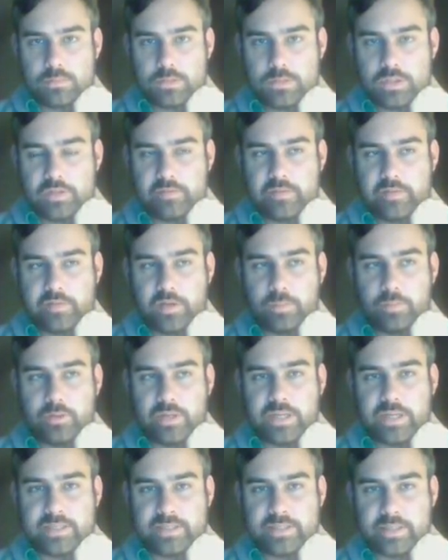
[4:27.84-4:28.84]
If our
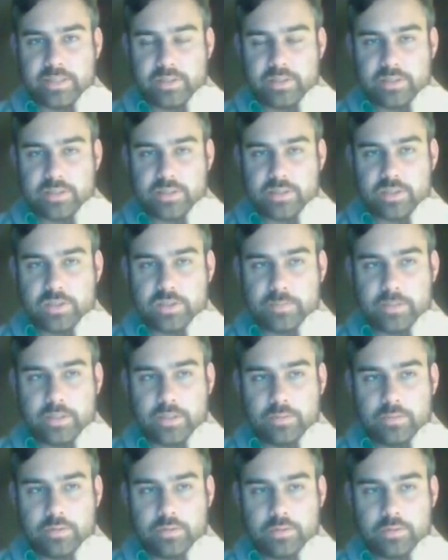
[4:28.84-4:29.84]
opponent has like a discard spell,
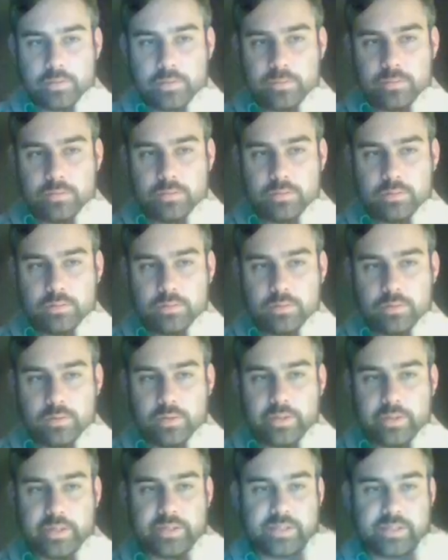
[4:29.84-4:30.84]
we're in trouble.
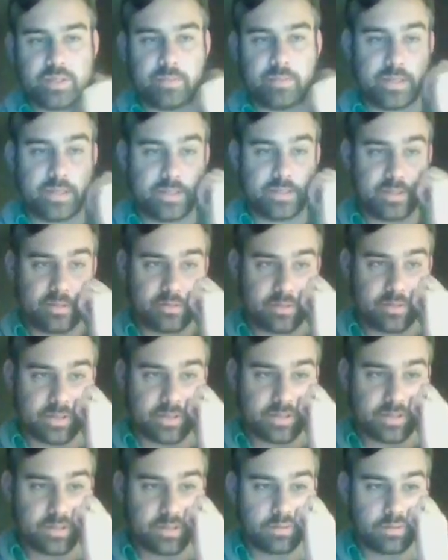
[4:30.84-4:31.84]
Kolaghan's Command is
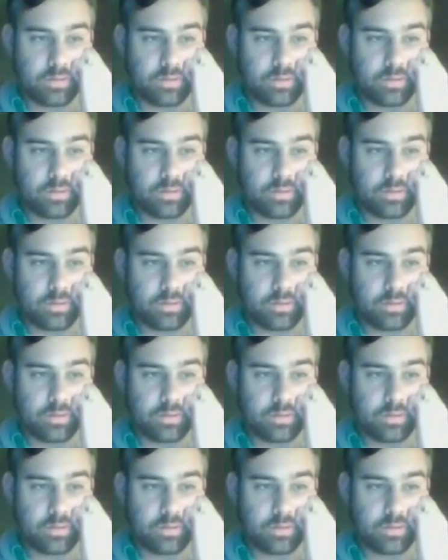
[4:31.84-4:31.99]
interesting.